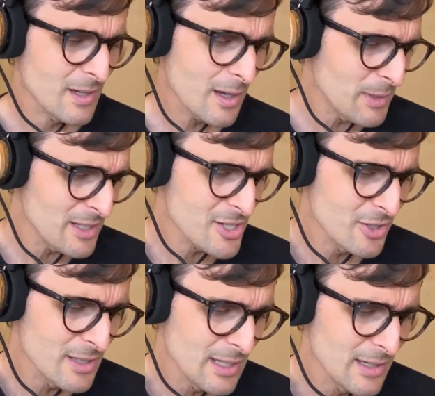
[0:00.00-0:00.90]
I mean,
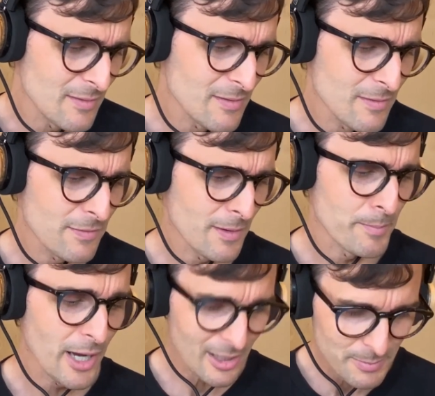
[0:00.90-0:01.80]
certainly from
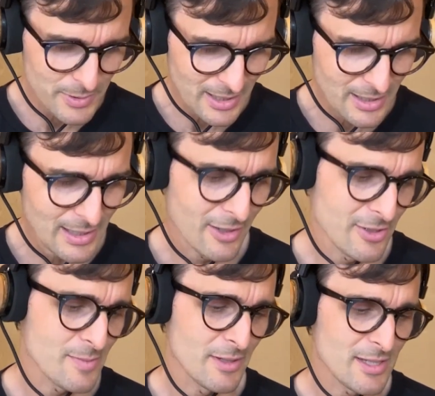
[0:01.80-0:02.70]
public
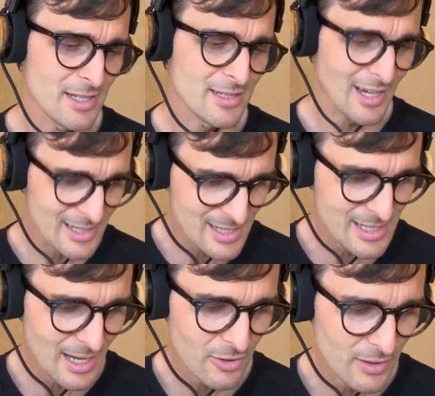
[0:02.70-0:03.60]
announcements, it does
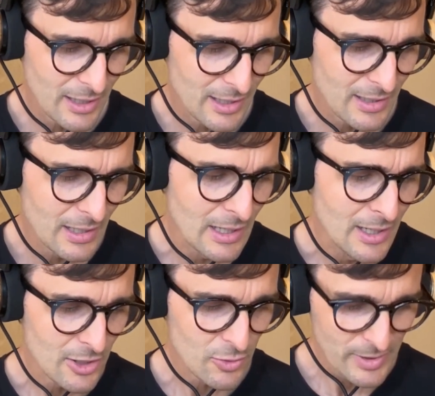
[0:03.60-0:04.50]
sound like
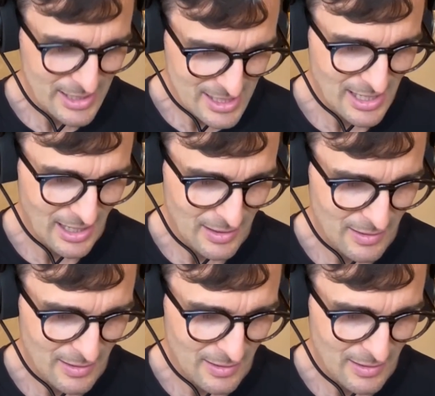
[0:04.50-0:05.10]
Resend